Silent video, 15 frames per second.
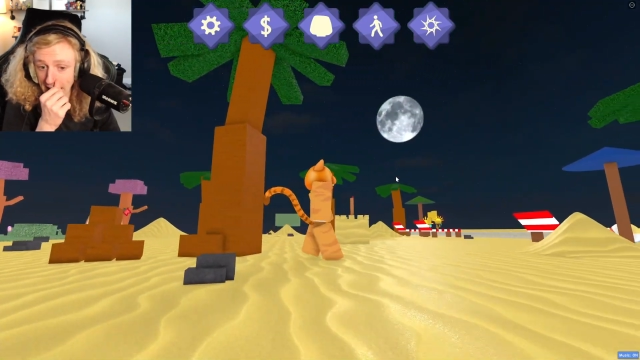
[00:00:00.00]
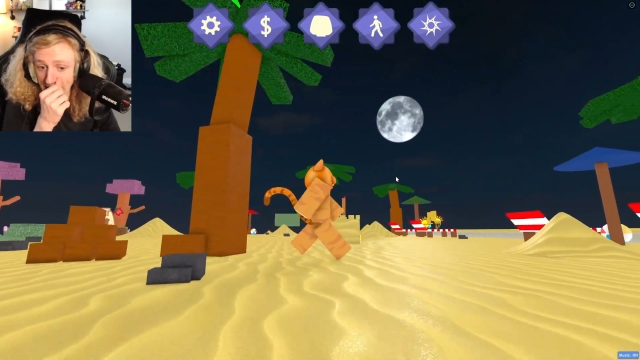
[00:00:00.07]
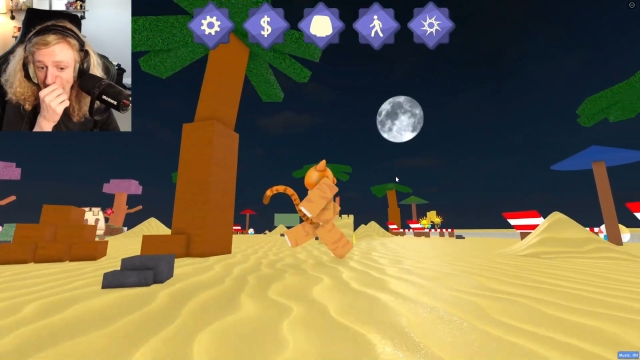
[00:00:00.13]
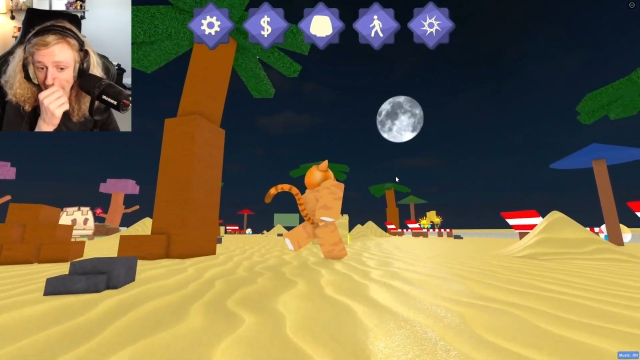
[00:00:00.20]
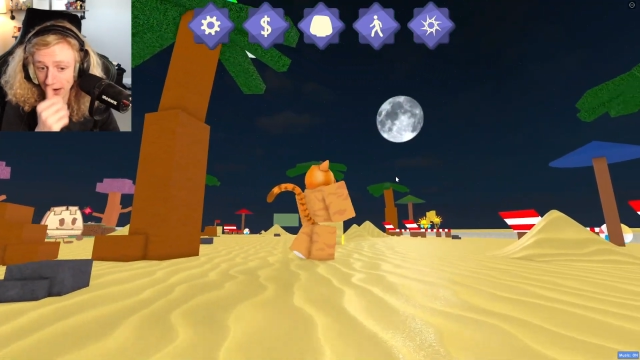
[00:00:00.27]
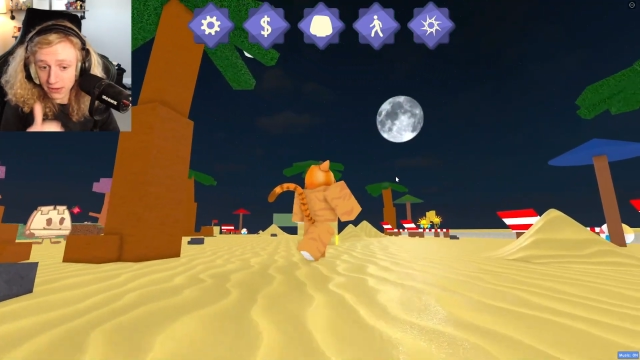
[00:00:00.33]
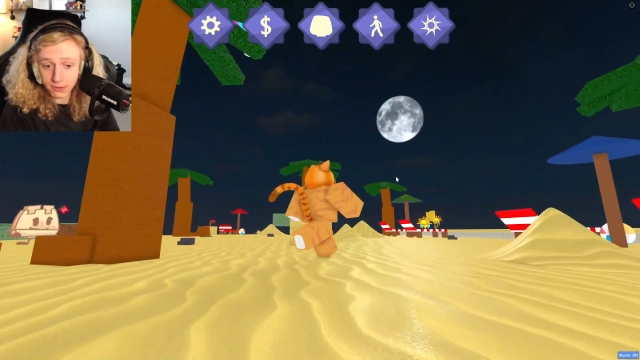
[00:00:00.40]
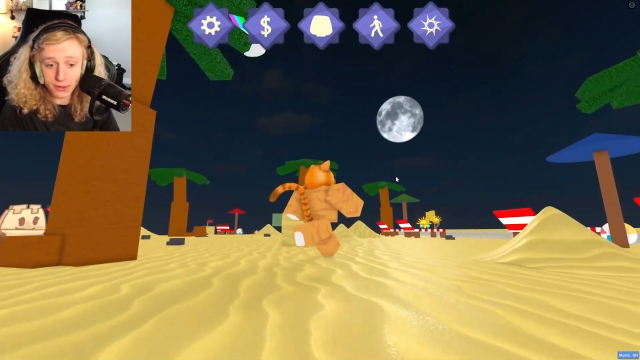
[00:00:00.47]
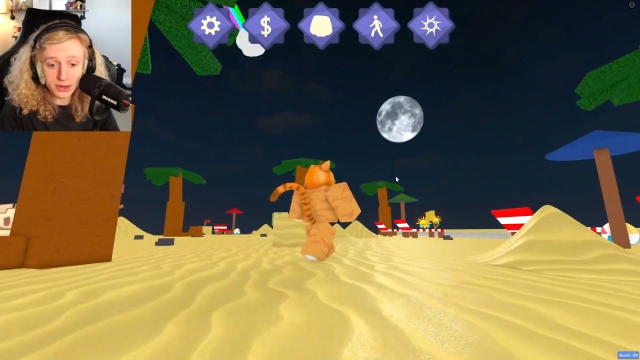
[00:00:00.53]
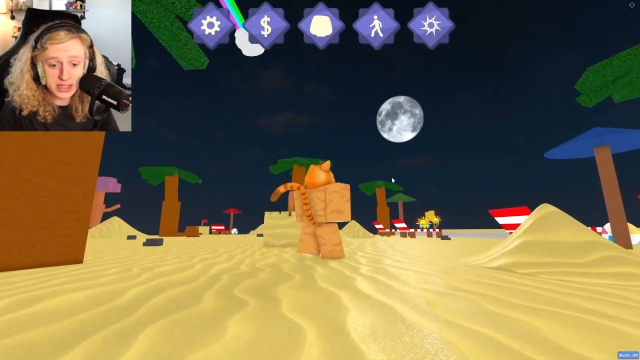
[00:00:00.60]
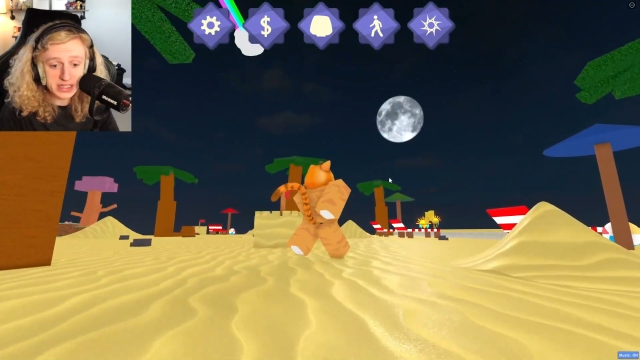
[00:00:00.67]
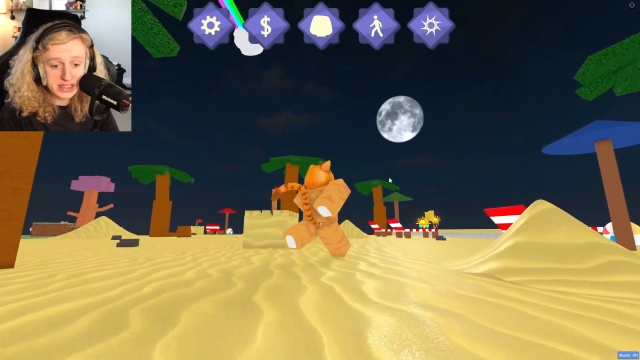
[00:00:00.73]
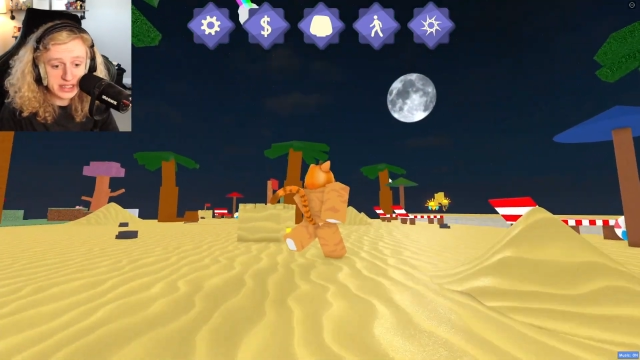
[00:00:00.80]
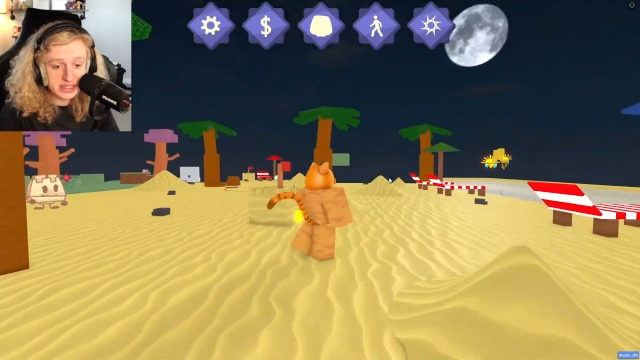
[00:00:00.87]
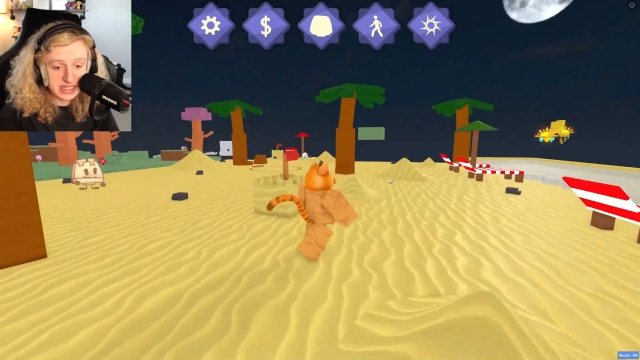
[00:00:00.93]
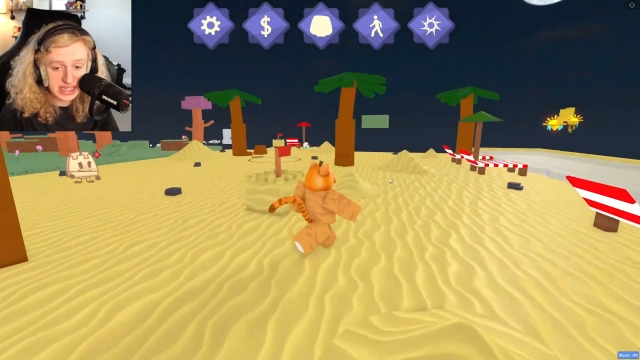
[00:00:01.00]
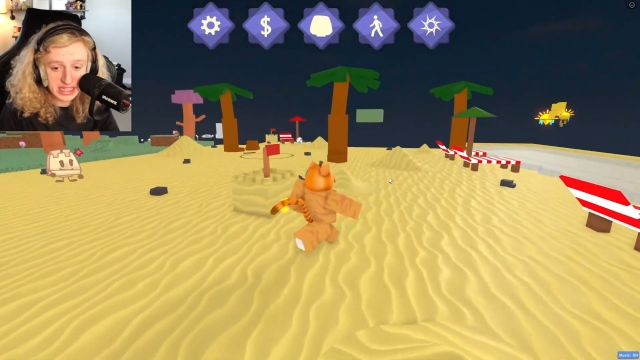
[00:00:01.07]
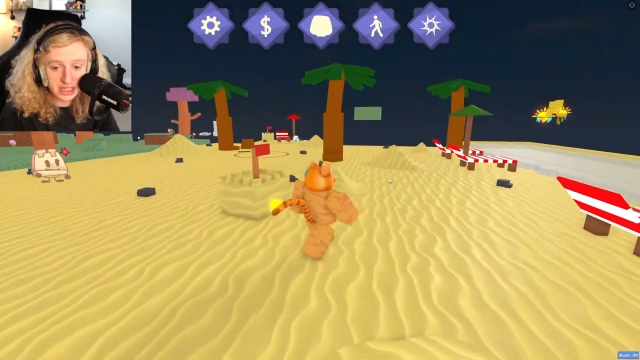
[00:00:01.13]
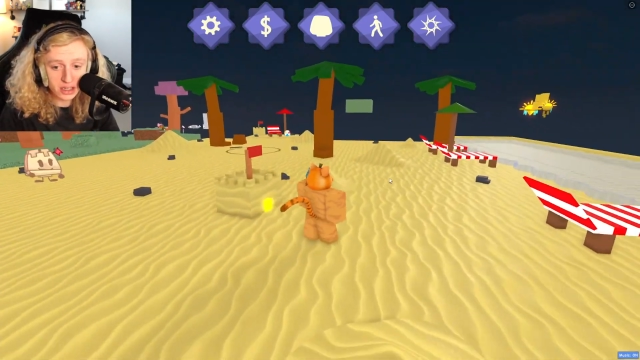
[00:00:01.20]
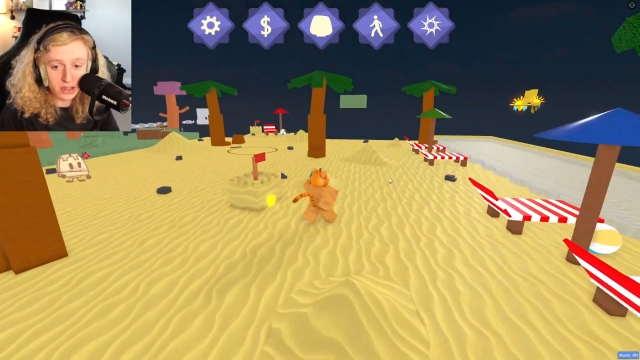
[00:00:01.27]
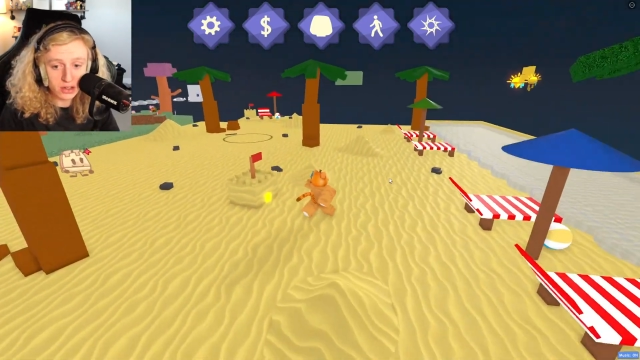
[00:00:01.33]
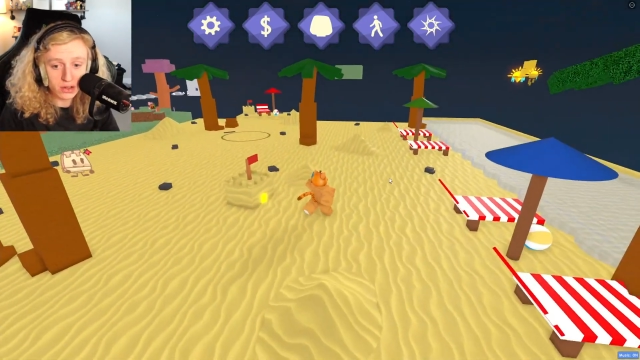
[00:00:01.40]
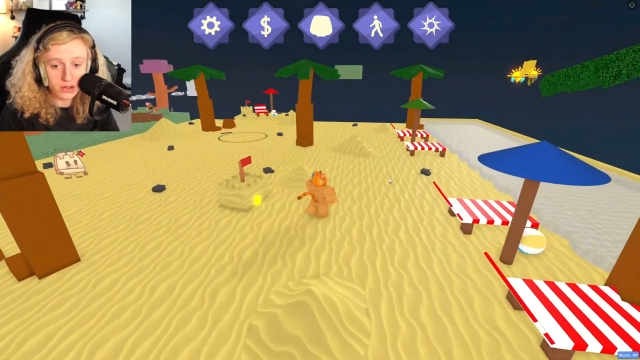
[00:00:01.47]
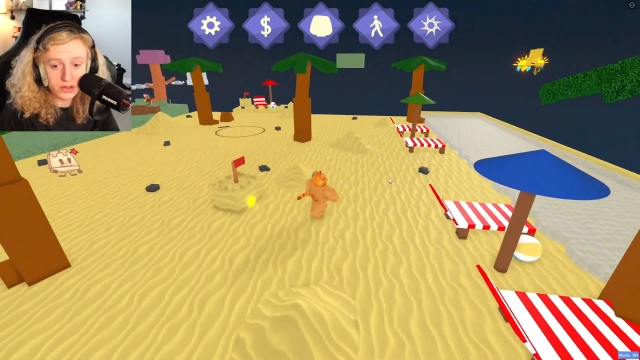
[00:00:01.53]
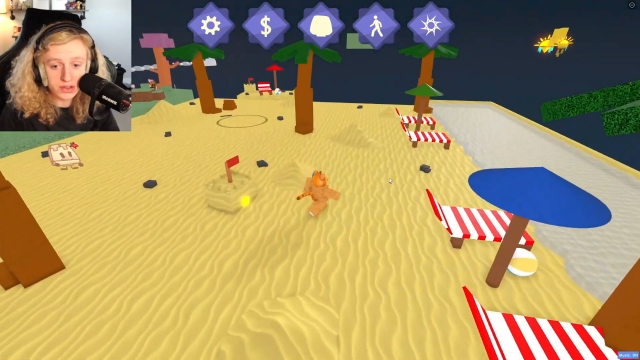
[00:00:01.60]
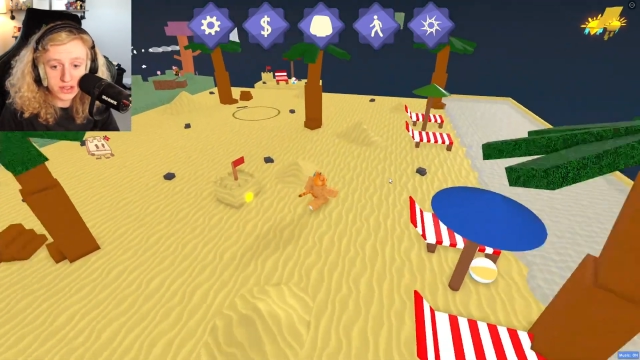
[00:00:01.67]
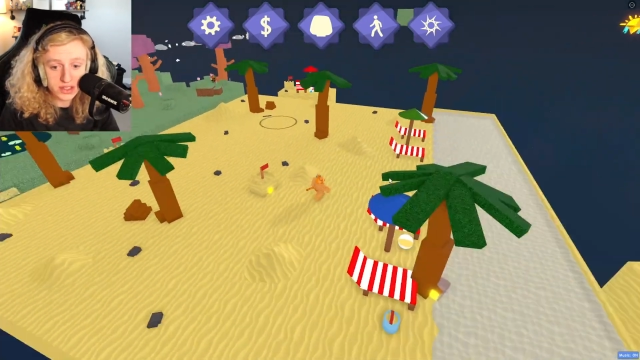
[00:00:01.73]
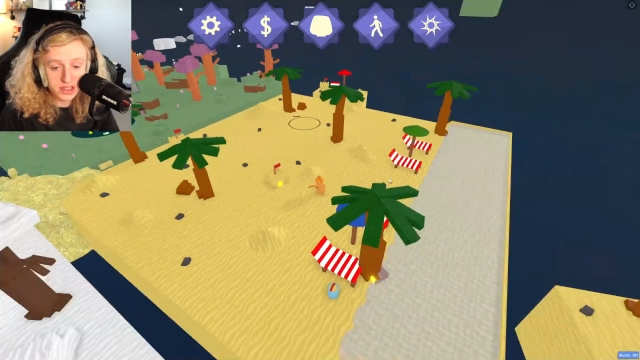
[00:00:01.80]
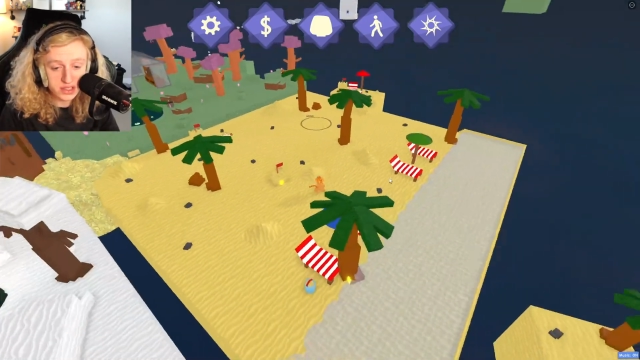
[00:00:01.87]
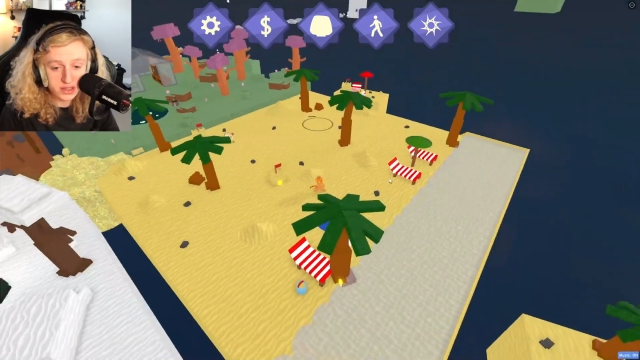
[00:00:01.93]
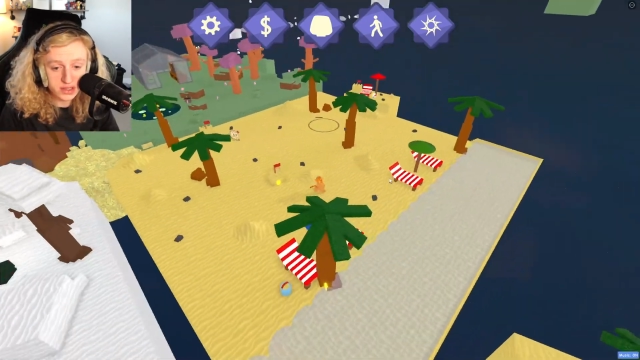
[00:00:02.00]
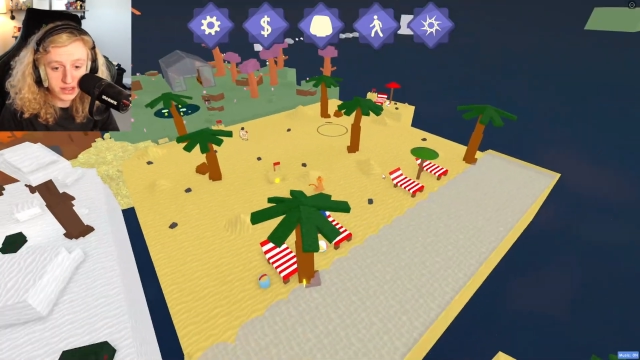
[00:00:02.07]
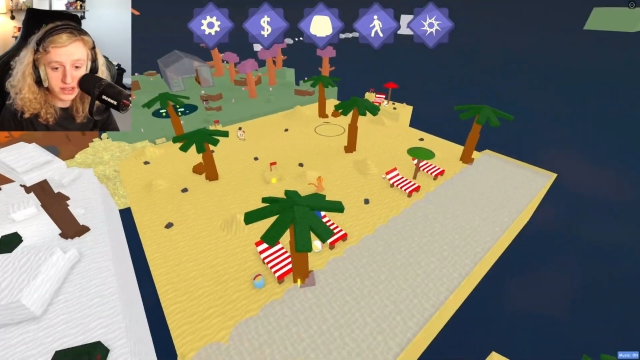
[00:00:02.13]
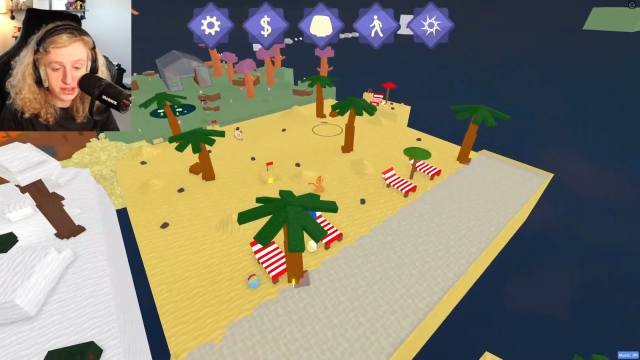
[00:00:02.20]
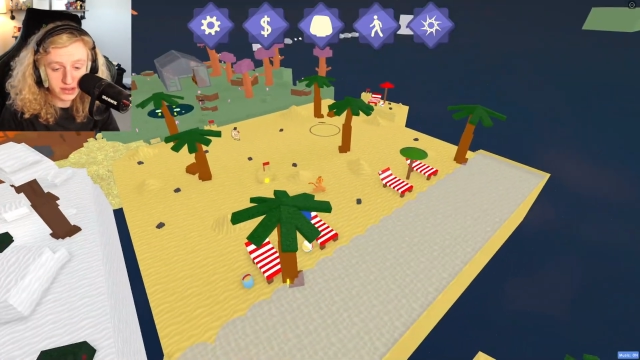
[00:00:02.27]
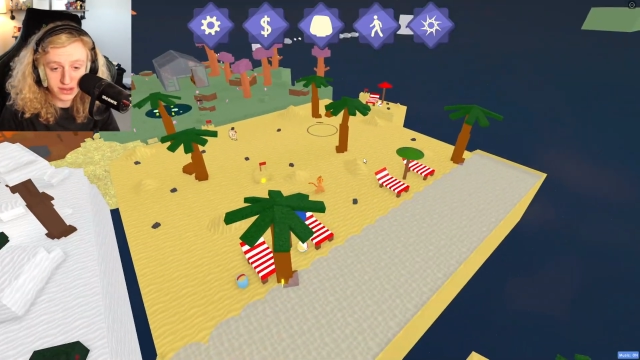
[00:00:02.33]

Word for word: every single s